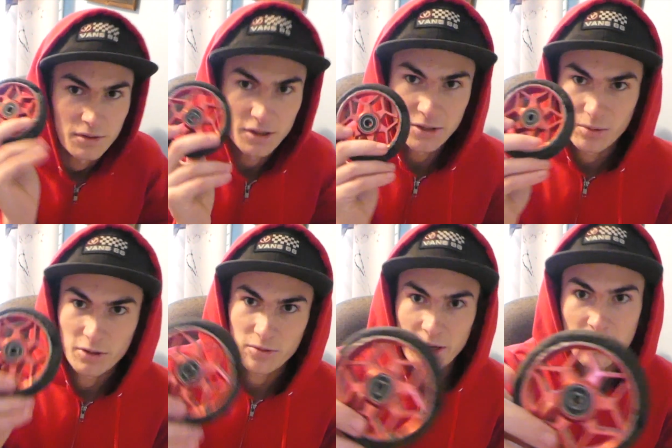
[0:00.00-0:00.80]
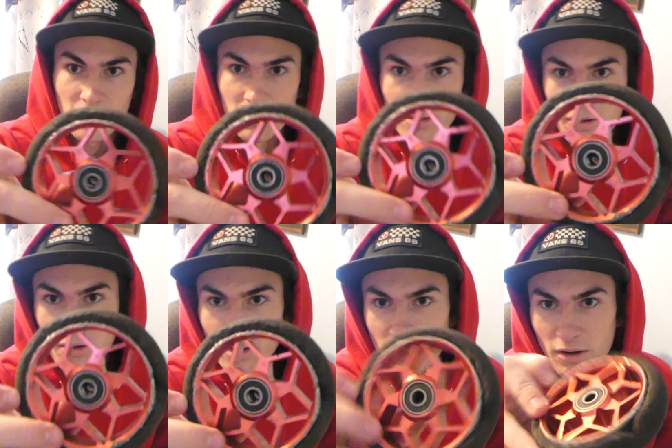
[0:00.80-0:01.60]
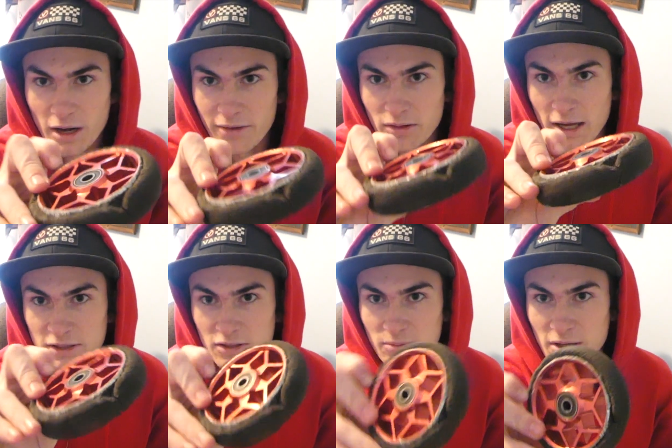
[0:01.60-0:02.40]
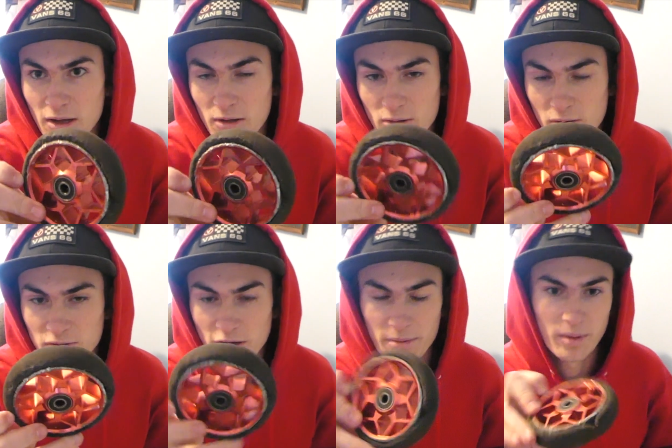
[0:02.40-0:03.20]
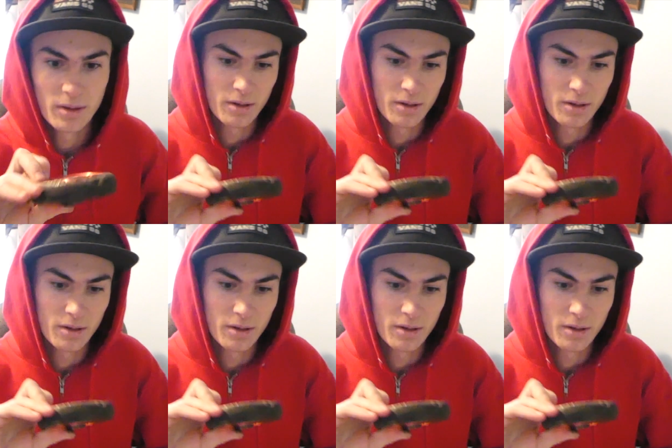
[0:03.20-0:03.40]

These wheels right here have lasted me a long time.